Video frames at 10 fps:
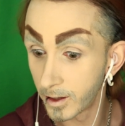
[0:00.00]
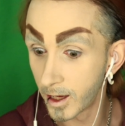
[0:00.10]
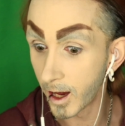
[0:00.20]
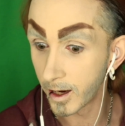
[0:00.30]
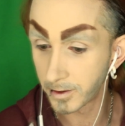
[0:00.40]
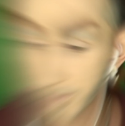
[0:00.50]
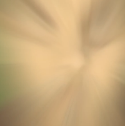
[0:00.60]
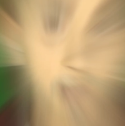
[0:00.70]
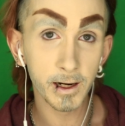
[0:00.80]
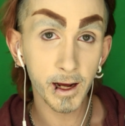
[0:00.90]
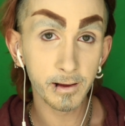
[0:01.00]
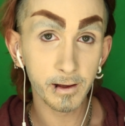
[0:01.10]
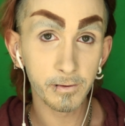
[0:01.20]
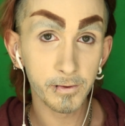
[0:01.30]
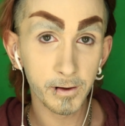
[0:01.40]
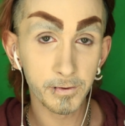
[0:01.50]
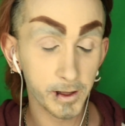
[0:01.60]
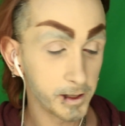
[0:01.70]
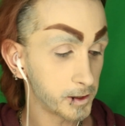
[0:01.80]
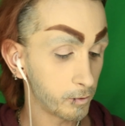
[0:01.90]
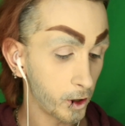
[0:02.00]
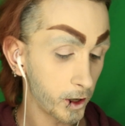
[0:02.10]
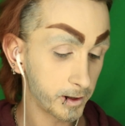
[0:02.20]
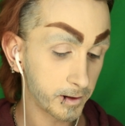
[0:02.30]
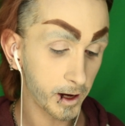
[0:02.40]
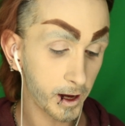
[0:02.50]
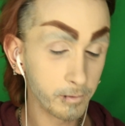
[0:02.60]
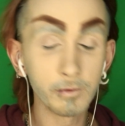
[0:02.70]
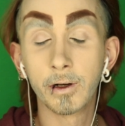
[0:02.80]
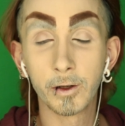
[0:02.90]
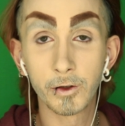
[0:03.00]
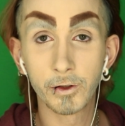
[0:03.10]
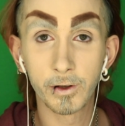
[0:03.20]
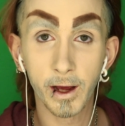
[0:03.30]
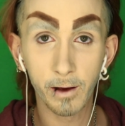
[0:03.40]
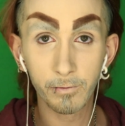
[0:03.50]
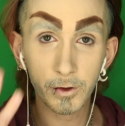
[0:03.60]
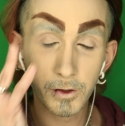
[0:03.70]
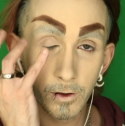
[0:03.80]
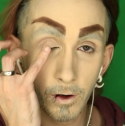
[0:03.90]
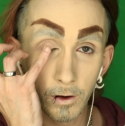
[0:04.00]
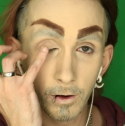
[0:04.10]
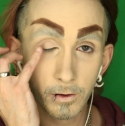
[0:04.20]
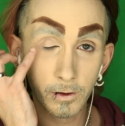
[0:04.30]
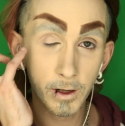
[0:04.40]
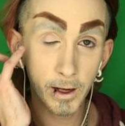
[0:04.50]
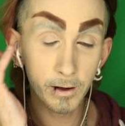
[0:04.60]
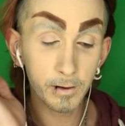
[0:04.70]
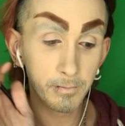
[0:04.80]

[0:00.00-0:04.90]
Yes, the 1950s were a time where you should have just color on your lid,